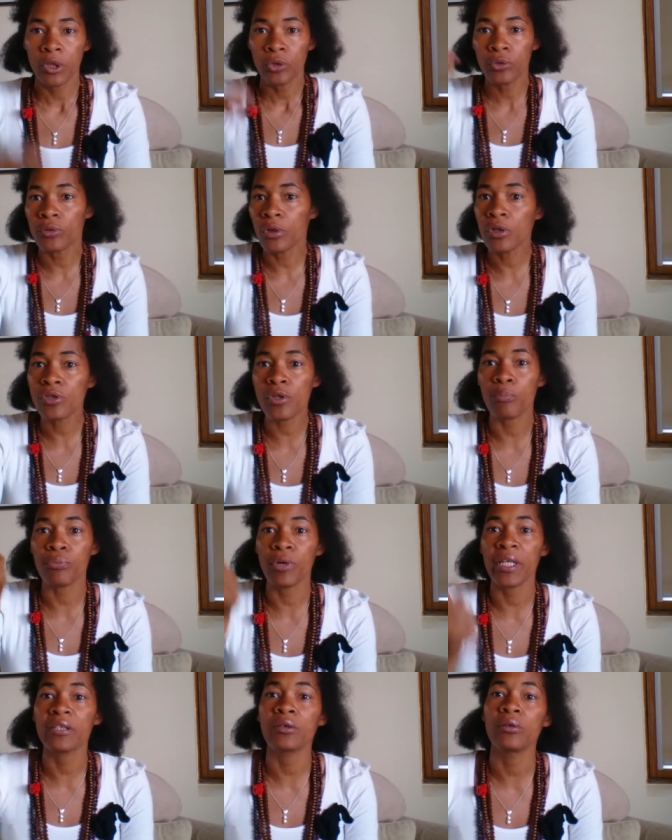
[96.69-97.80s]
you know the
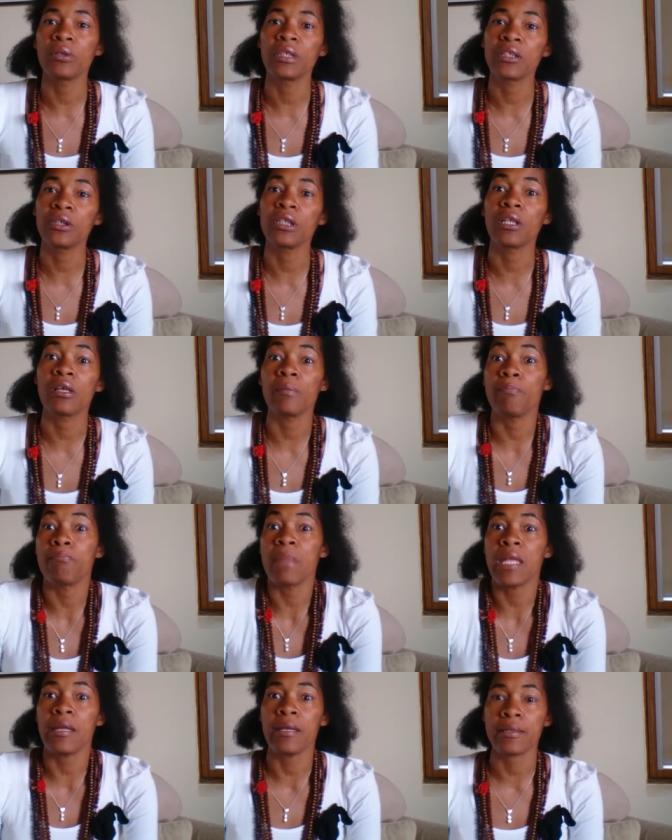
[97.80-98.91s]
brand going in a
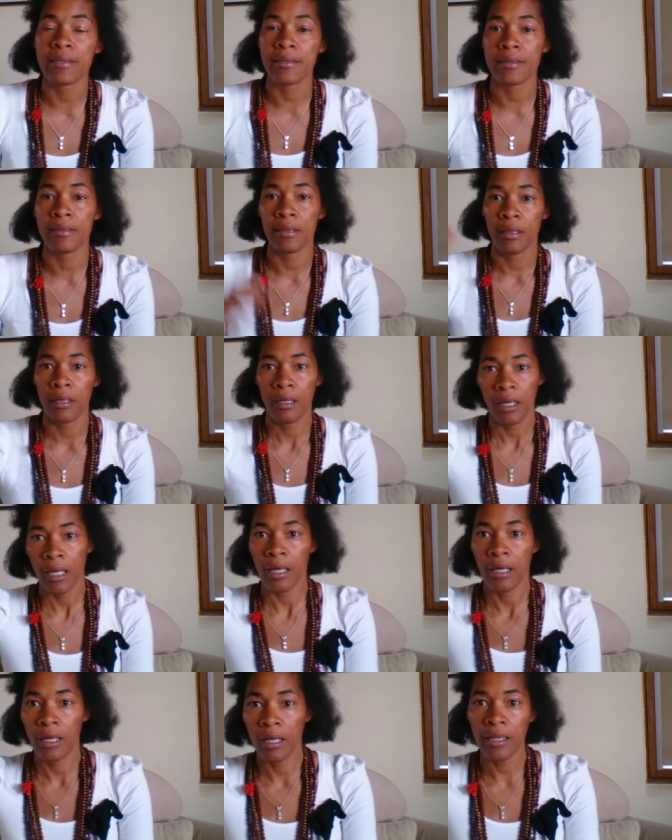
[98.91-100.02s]
minute
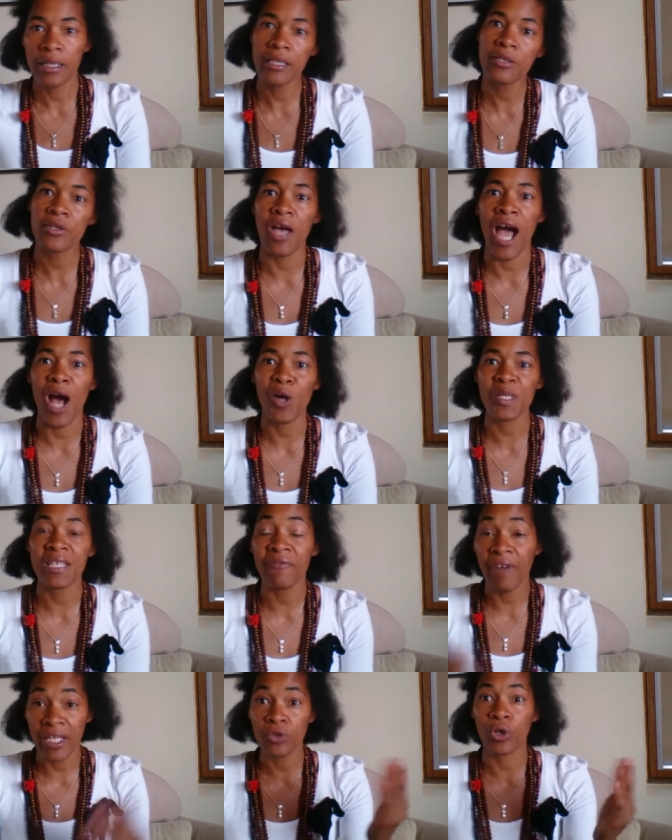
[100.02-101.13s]
in the house.
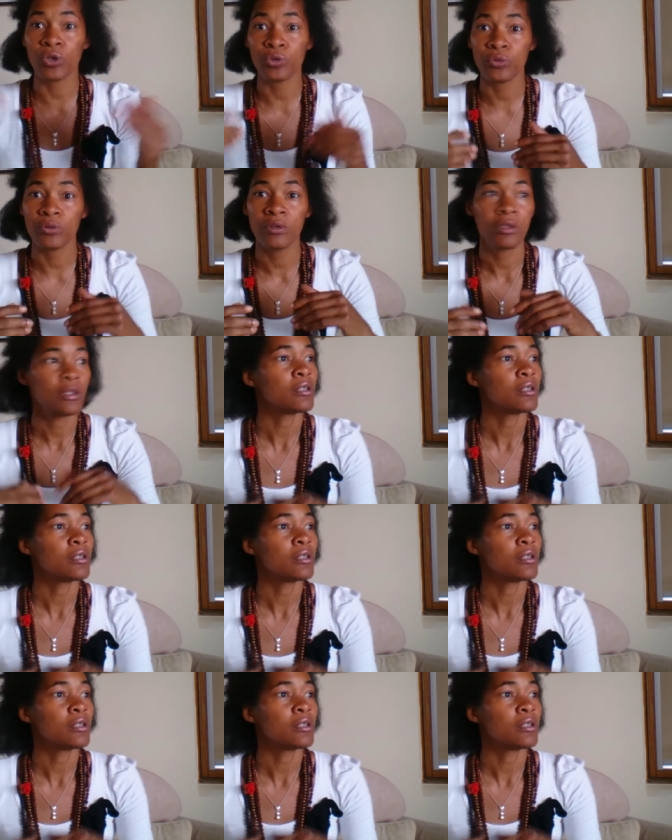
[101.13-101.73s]
If I told you,